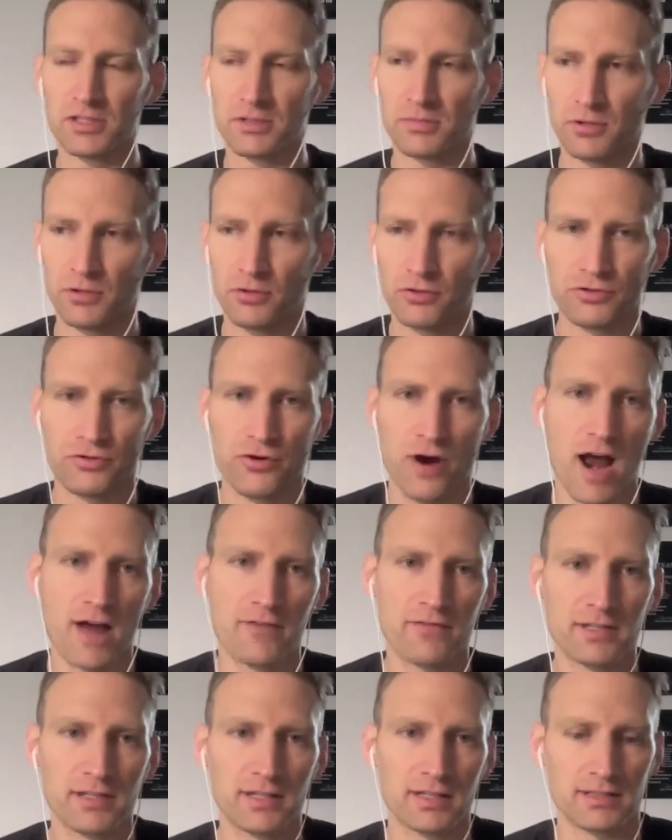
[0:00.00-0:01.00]
Some of those
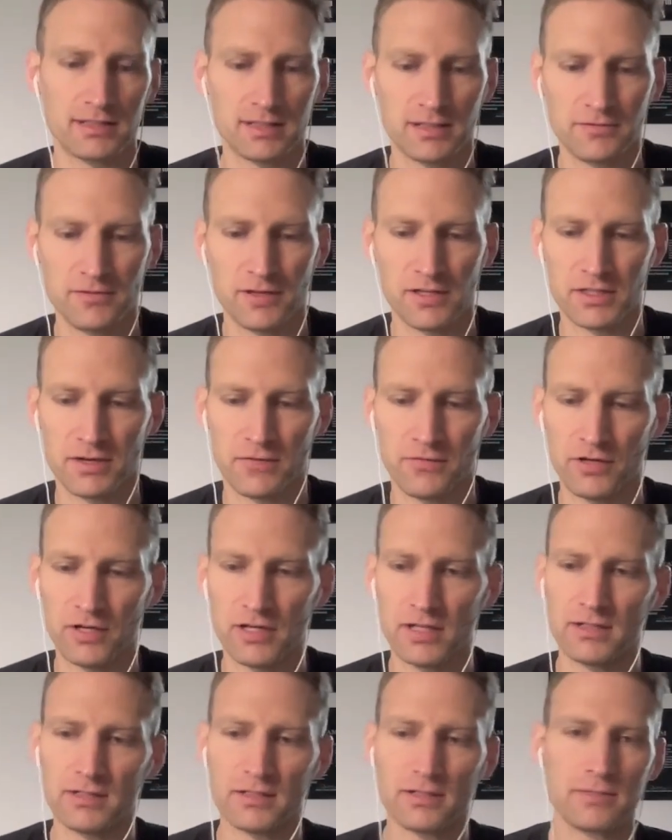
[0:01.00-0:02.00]
drive kick defensive
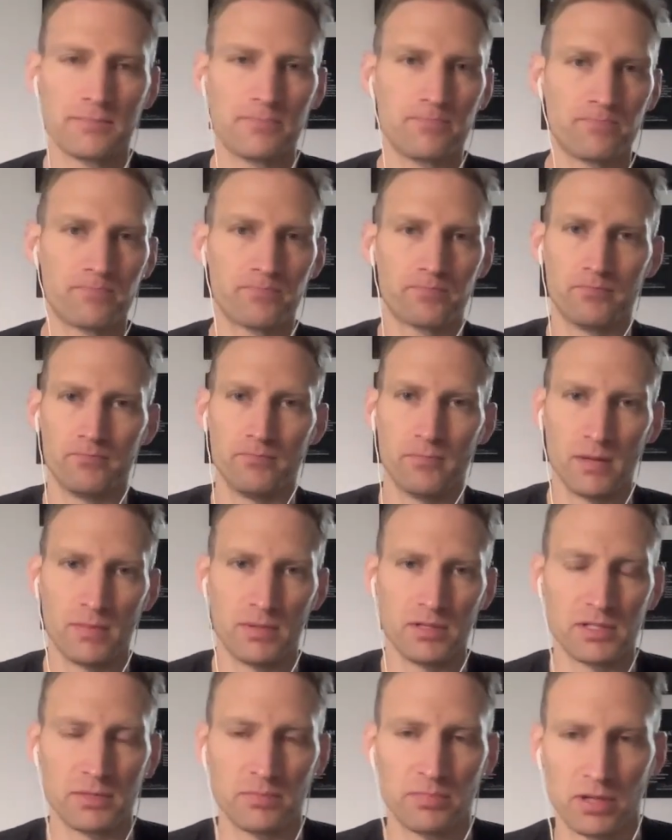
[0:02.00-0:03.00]
reads.
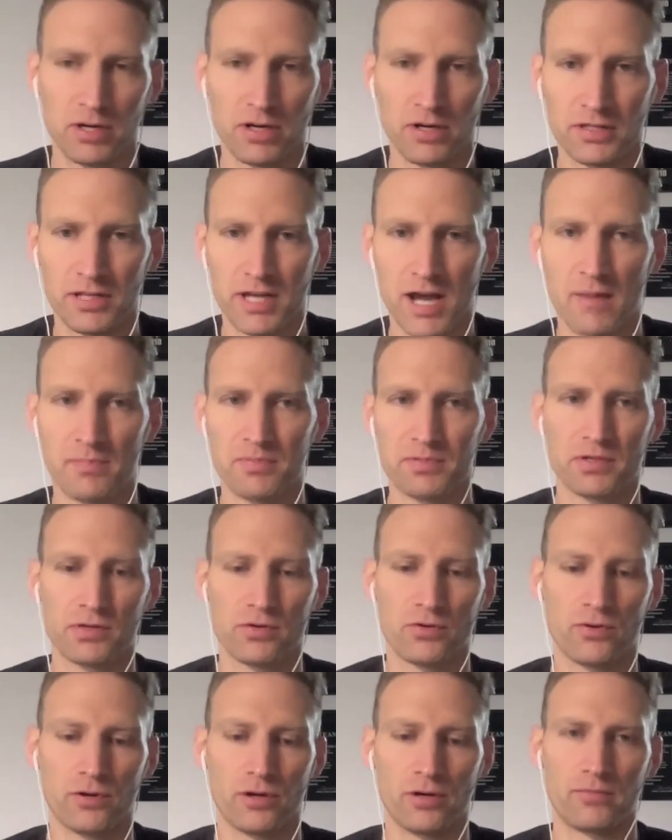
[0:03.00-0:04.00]
Maybe it's a player in the opposite
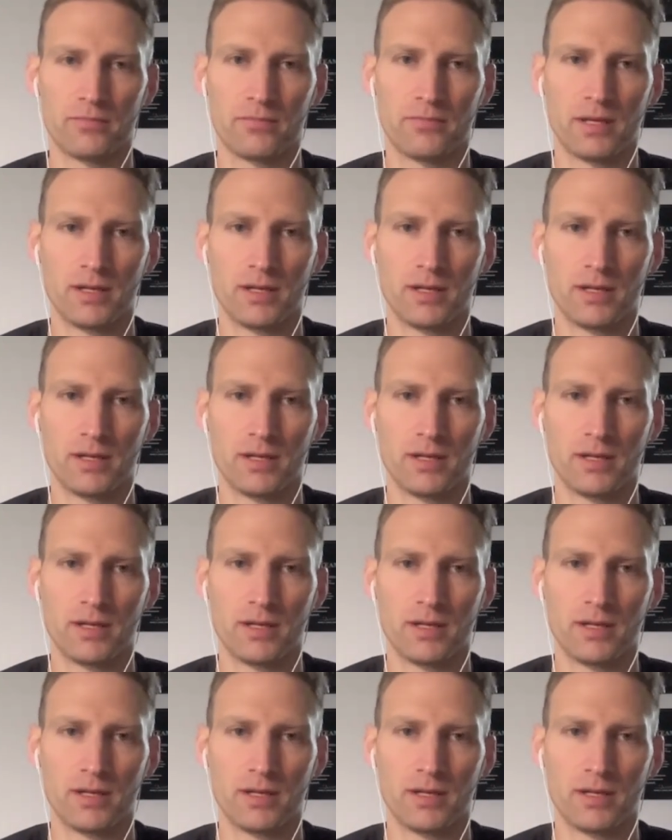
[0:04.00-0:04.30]
corner.